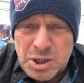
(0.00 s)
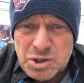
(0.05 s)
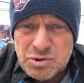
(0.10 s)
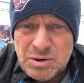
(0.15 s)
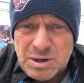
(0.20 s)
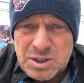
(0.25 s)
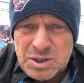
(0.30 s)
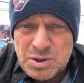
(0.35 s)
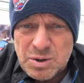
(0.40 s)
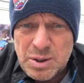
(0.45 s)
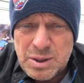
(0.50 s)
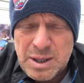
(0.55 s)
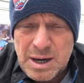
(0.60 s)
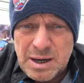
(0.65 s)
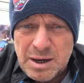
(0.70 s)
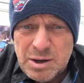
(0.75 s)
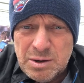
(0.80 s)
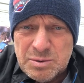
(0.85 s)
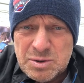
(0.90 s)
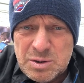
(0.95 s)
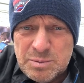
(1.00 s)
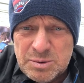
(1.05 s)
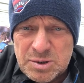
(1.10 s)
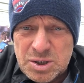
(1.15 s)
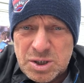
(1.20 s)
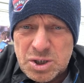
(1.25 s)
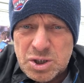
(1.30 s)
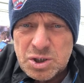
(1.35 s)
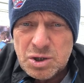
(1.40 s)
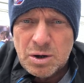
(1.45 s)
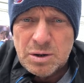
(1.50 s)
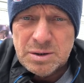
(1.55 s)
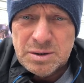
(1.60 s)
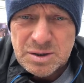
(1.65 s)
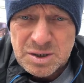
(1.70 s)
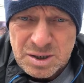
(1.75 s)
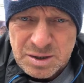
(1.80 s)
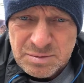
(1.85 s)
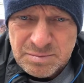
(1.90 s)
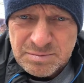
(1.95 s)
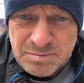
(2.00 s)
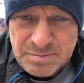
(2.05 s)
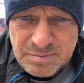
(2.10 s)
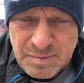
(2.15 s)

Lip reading: Trust. So thank you to Mrs. Johns,